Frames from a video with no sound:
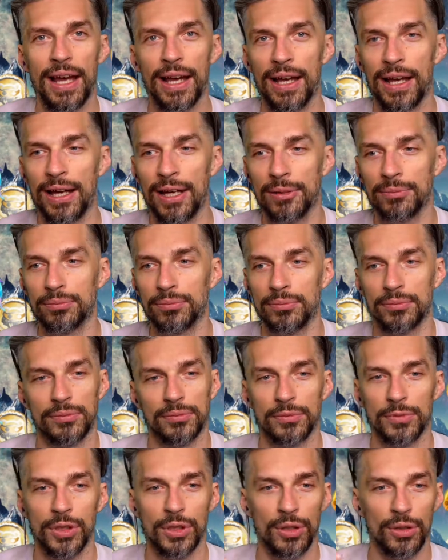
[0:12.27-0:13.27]

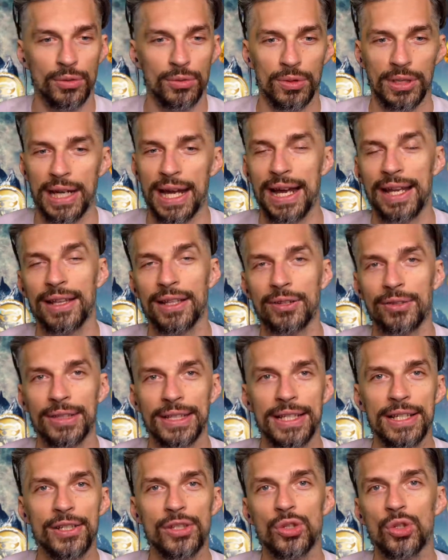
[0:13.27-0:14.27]
kind of
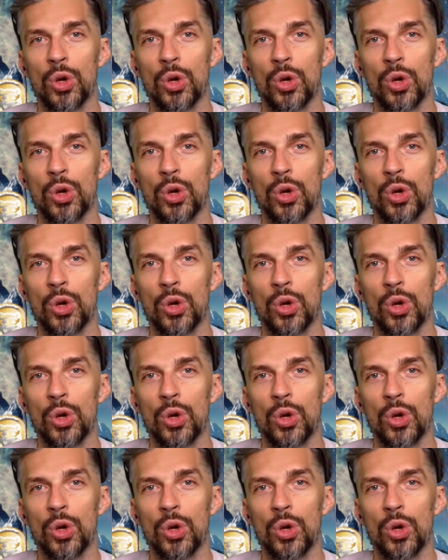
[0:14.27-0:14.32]
released,